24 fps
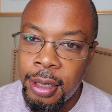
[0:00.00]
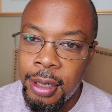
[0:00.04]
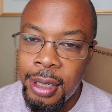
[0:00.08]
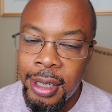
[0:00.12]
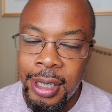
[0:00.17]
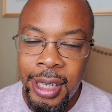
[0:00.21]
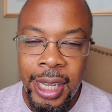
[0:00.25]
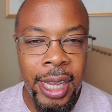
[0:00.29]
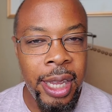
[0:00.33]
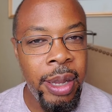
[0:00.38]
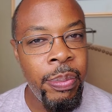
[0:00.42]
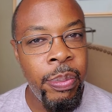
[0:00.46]

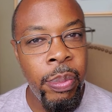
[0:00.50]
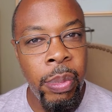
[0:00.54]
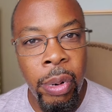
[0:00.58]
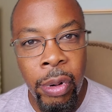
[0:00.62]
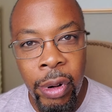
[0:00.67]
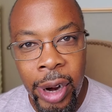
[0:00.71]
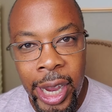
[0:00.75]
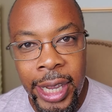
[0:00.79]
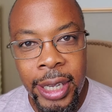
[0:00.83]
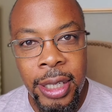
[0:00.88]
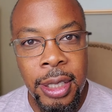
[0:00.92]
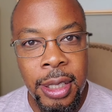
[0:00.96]
They
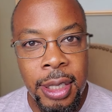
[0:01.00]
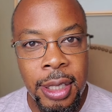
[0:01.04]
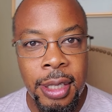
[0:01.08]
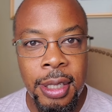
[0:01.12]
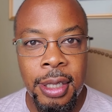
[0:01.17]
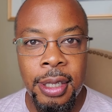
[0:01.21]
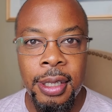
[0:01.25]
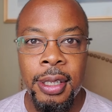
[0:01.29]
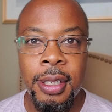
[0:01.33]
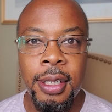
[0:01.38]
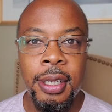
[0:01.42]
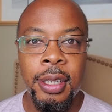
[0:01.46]

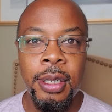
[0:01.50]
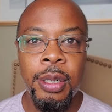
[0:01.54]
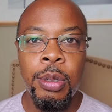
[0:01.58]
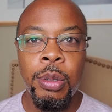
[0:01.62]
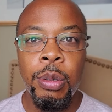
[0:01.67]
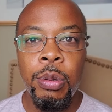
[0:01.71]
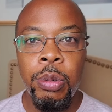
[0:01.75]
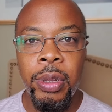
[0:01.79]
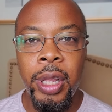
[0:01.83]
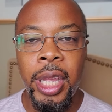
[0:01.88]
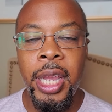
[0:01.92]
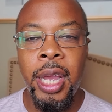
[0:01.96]
embrace
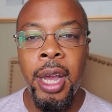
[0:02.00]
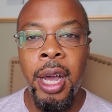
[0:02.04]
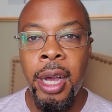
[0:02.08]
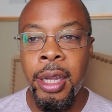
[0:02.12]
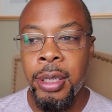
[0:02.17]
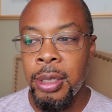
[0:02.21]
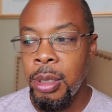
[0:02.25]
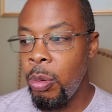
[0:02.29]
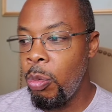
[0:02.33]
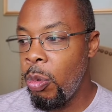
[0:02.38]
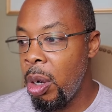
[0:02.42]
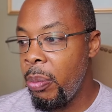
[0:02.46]
who they are
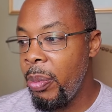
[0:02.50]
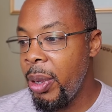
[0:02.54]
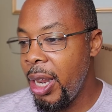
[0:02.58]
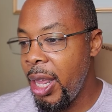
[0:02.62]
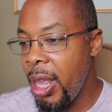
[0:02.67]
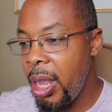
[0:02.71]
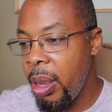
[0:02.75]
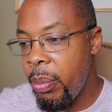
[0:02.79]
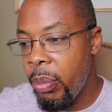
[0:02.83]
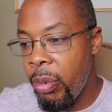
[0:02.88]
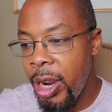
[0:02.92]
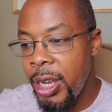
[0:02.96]
as a woman, they
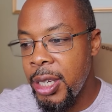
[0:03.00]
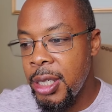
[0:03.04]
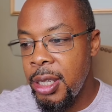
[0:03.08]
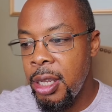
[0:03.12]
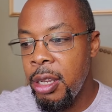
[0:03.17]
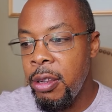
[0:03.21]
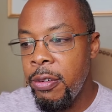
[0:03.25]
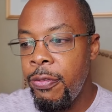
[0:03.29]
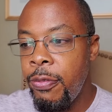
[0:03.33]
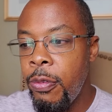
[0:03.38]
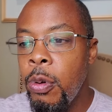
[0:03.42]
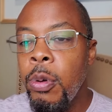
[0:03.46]
embrace
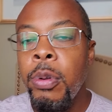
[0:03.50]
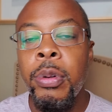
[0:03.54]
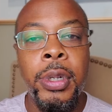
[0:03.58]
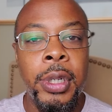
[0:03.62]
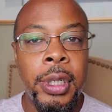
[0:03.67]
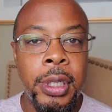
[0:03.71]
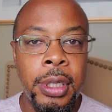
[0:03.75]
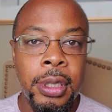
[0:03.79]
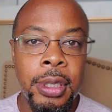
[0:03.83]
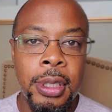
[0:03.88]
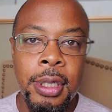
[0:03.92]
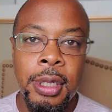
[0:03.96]
their
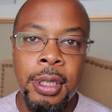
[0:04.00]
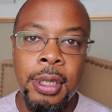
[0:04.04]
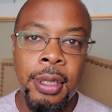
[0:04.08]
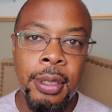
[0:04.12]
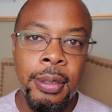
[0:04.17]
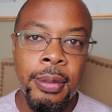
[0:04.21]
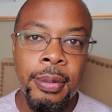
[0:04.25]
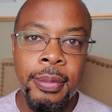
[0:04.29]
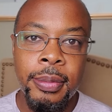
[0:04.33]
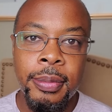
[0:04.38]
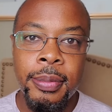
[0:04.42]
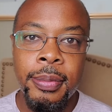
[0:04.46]
fullness.
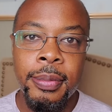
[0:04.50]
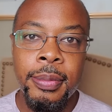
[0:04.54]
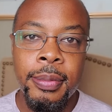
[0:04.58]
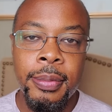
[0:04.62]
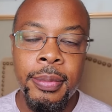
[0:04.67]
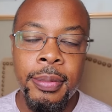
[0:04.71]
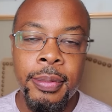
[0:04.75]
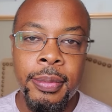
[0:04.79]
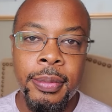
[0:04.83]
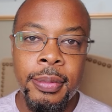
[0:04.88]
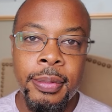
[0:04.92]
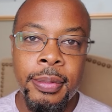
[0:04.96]

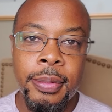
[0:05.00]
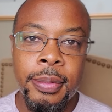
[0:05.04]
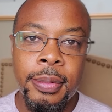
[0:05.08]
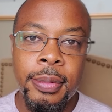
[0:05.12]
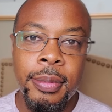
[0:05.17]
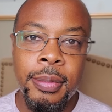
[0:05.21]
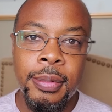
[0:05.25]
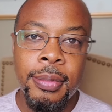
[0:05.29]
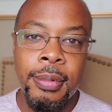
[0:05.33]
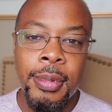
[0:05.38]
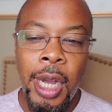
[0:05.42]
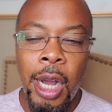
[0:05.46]

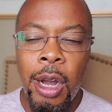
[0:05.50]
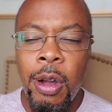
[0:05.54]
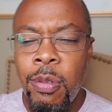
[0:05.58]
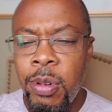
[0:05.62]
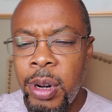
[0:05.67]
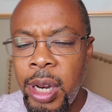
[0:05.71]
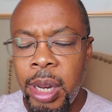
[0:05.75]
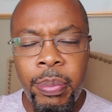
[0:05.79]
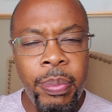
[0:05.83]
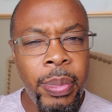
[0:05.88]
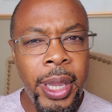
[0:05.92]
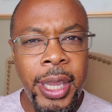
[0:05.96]

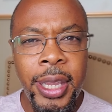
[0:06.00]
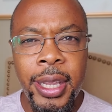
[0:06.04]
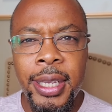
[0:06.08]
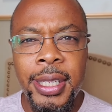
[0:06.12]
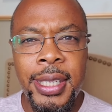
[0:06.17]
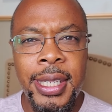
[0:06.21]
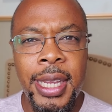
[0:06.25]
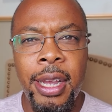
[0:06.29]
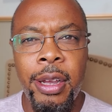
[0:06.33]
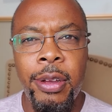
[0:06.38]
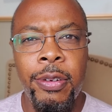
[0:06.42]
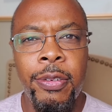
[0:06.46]
Own and be
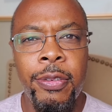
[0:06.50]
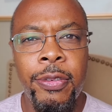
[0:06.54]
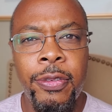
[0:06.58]
yourself.